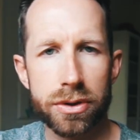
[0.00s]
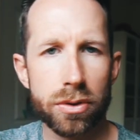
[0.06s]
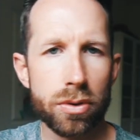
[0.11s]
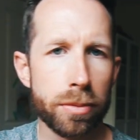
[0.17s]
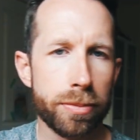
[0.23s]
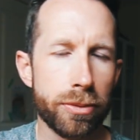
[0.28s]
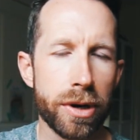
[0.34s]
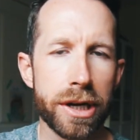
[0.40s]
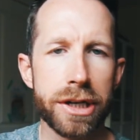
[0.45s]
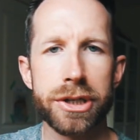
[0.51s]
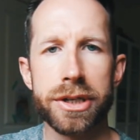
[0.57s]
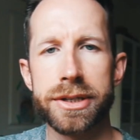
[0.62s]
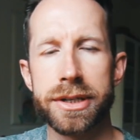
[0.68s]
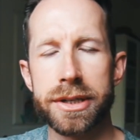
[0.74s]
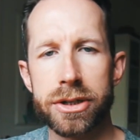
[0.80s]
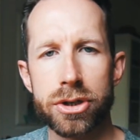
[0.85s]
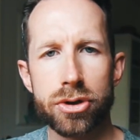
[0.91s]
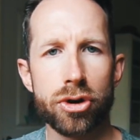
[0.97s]
and
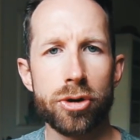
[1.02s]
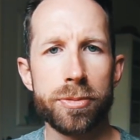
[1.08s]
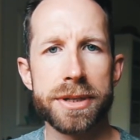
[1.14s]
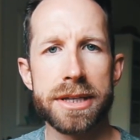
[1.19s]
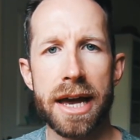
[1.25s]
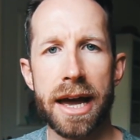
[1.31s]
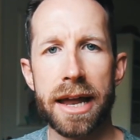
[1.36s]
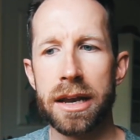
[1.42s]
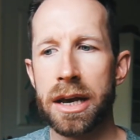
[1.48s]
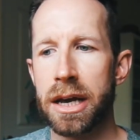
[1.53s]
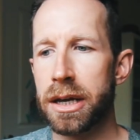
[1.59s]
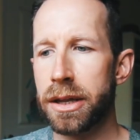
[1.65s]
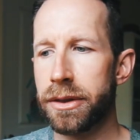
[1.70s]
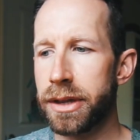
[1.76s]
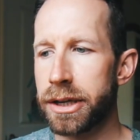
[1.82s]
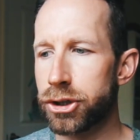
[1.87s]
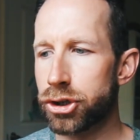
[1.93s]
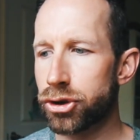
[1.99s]
corporations and these groups that
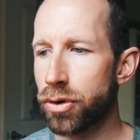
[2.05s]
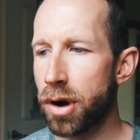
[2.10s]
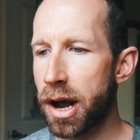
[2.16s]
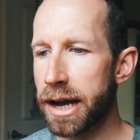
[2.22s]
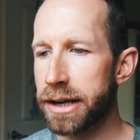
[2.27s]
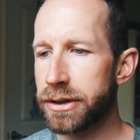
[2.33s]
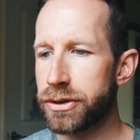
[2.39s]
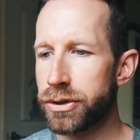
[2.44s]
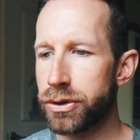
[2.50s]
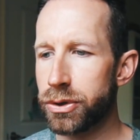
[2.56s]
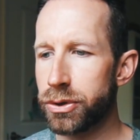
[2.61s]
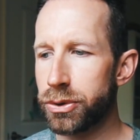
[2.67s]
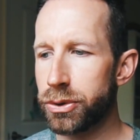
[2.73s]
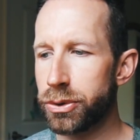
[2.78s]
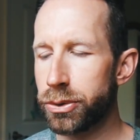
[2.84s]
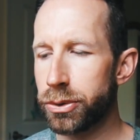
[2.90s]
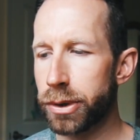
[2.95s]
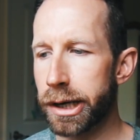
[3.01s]
try
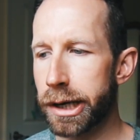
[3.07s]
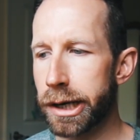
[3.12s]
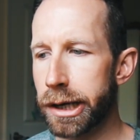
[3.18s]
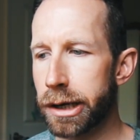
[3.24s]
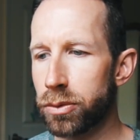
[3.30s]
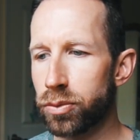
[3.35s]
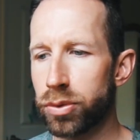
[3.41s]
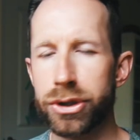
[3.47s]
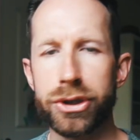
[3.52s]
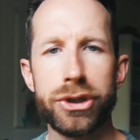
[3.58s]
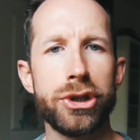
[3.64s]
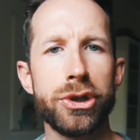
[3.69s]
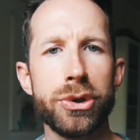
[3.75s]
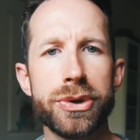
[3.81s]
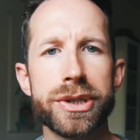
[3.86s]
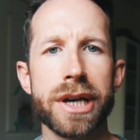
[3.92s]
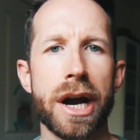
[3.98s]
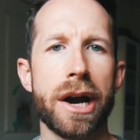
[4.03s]
to
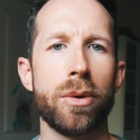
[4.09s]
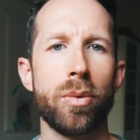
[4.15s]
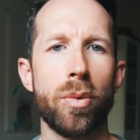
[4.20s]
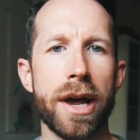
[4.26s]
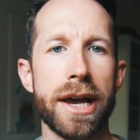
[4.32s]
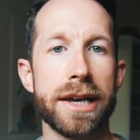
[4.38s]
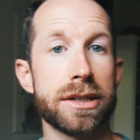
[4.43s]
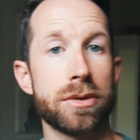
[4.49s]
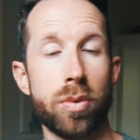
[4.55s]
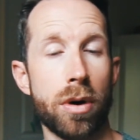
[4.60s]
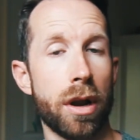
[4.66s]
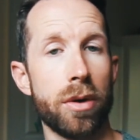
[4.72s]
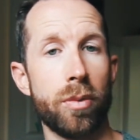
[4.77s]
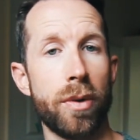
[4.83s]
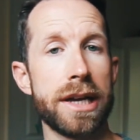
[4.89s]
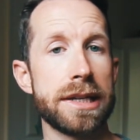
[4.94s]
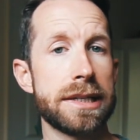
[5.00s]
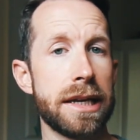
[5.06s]
reduce our waste. One
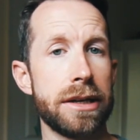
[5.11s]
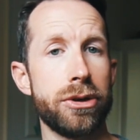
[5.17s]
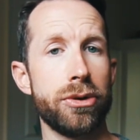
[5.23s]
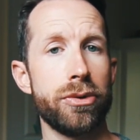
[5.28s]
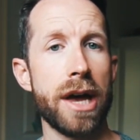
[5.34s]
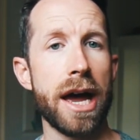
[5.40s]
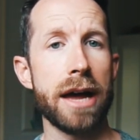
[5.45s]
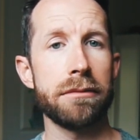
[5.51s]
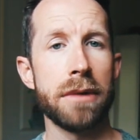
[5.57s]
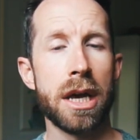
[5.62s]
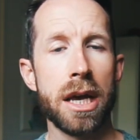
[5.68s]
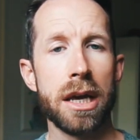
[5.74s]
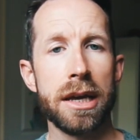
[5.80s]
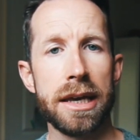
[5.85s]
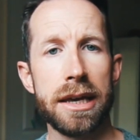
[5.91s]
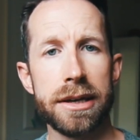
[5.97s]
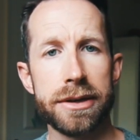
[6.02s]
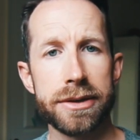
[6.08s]
of the ways they do that
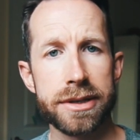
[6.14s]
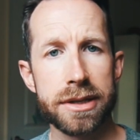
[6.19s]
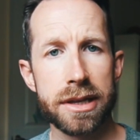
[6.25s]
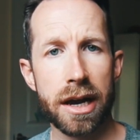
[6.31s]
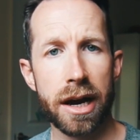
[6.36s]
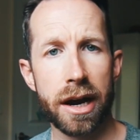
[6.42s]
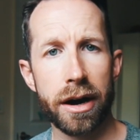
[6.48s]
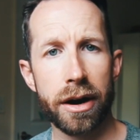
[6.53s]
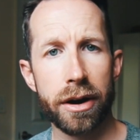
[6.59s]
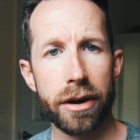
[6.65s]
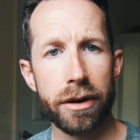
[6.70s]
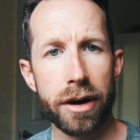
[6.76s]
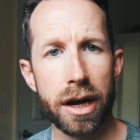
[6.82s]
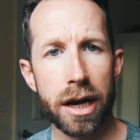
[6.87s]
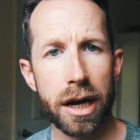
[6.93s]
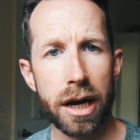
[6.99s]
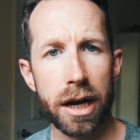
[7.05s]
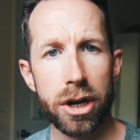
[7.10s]
is
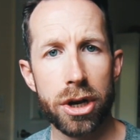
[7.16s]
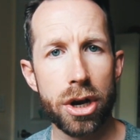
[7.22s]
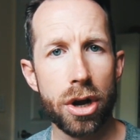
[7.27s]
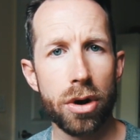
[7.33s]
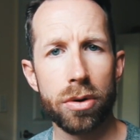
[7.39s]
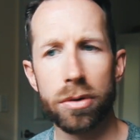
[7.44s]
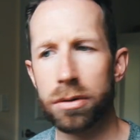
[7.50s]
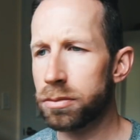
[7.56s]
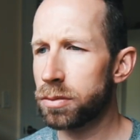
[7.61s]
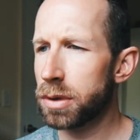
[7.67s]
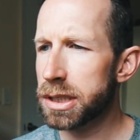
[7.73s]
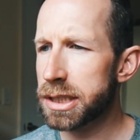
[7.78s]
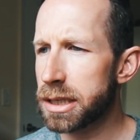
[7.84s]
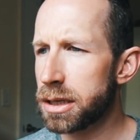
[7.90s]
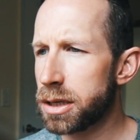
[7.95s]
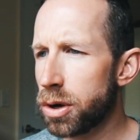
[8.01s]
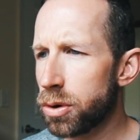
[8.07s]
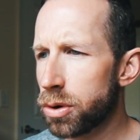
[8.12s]
their no
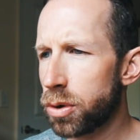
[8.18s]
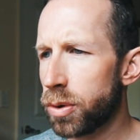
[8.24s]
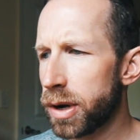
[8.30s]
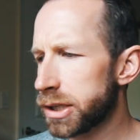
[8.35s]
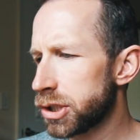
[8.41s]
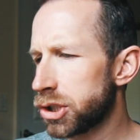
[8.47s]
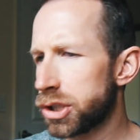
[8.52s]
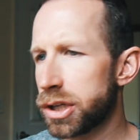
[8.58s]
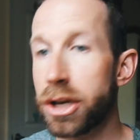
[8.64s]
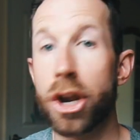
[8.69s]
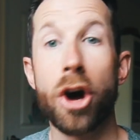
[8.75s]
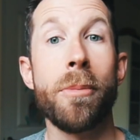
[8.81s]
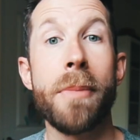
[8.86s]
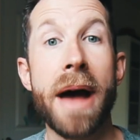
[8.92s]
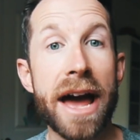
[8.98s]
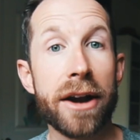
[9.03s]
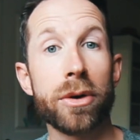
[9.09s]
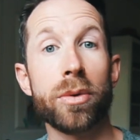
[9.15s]

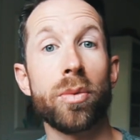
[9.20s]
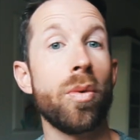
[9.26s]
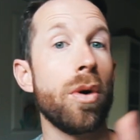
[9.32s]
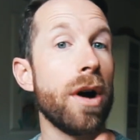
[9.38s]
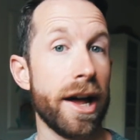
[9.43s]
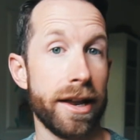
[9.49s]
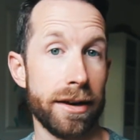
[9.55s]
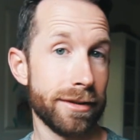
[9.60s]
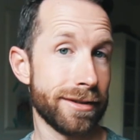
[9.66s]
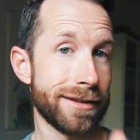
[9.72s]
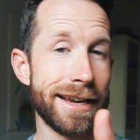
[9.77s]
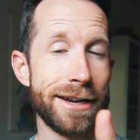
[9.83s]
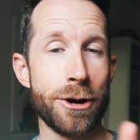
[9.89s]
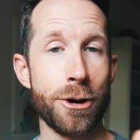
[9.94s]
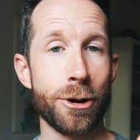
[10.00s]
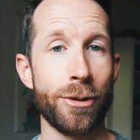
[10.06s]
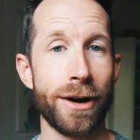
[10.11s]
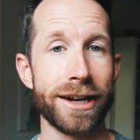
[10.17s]
matter what. Say
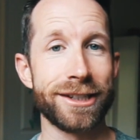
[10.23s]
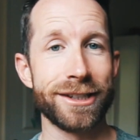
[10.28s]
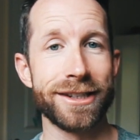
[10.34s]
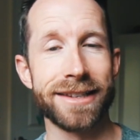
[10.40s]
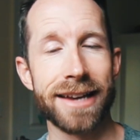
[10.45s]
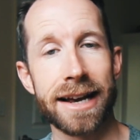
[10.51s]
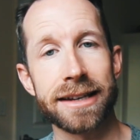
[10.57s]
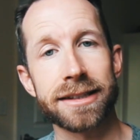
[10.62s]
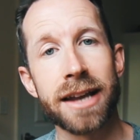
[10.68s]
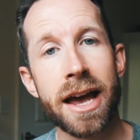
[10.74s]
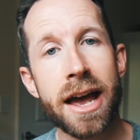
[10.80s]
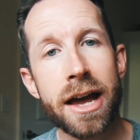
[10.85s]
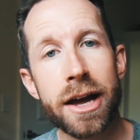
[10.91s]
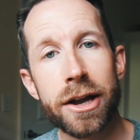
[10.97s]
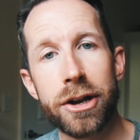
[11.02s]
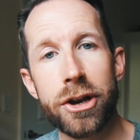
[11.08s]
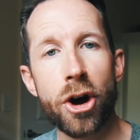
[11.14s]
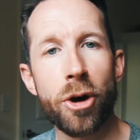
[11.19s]
no questions asked.
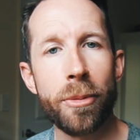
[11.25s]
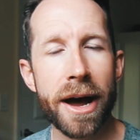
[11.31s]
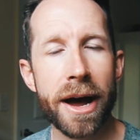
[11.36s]
No